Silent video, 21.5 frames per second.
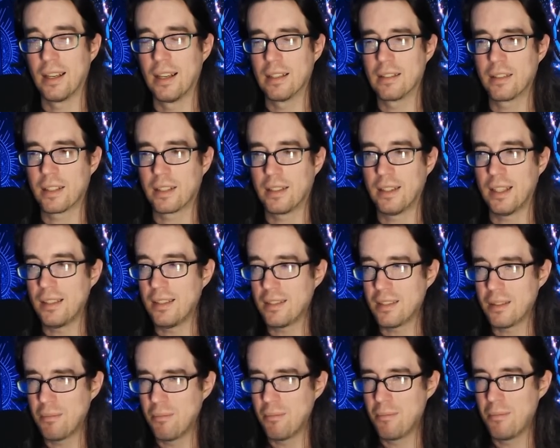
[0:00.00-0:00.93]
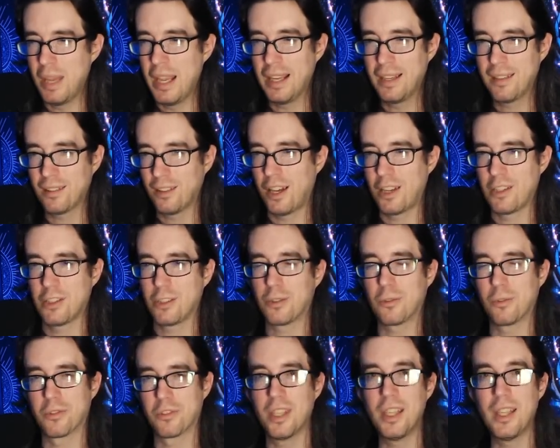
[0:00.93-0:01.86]
it's like, that doesn't make
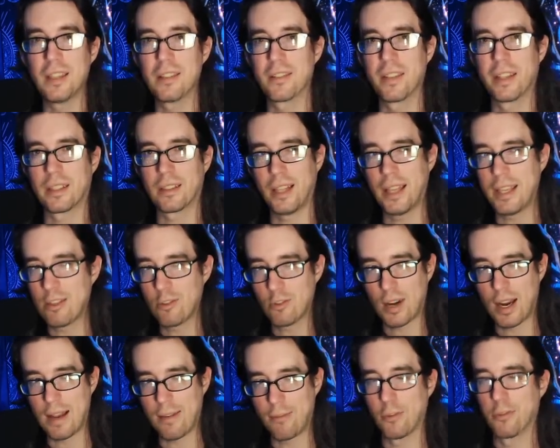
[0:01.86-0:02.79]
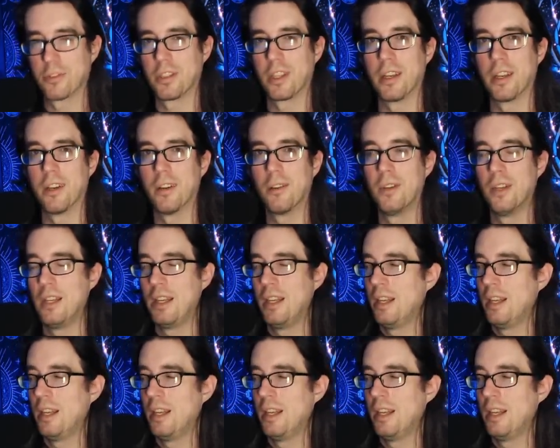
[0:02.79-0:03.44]
logical sense. Like, light travels, you know.